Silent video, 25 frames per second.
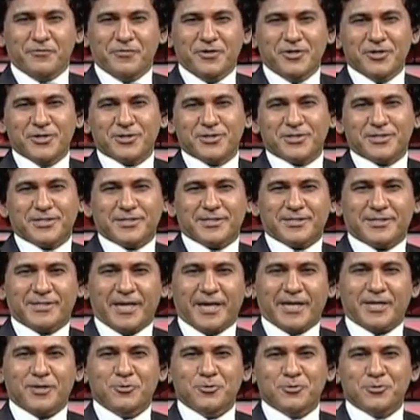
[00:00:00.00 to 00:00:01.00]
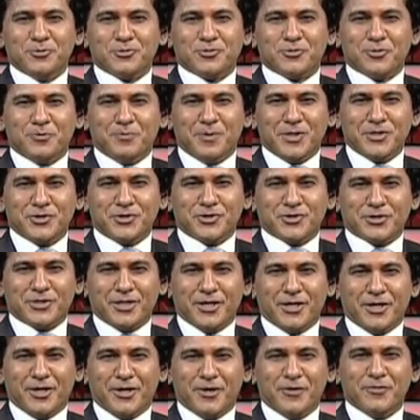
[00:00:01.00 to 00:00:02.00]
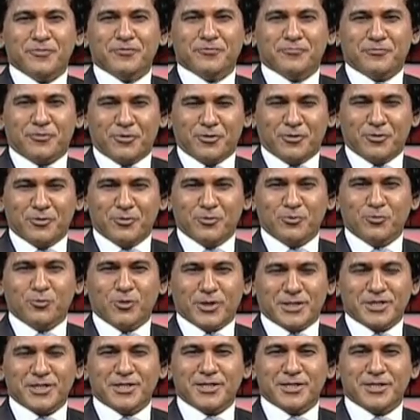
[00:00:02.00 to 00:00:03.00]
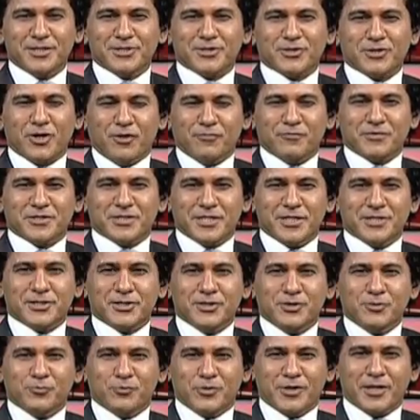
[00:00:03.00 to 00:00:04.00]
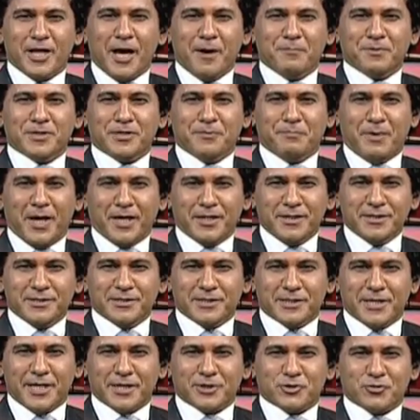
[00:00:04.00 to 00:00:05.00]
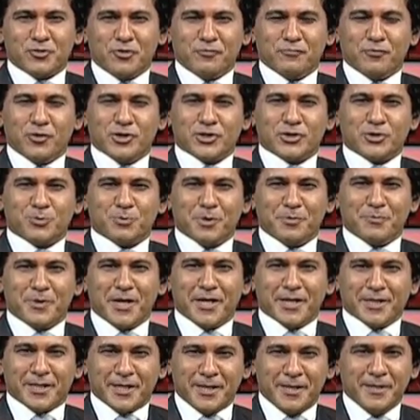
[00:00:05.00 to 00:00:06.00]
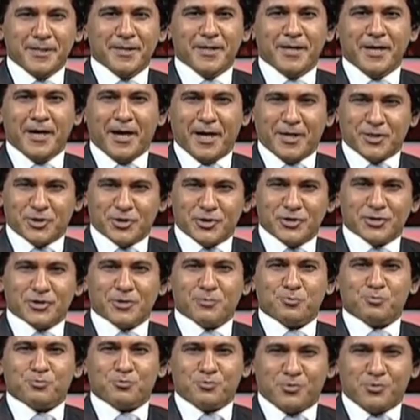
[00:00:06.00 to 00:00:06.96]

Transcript: viewers, thank you so much for watching this conversation with Amanda Bannet, Director of Voice of America, and she's a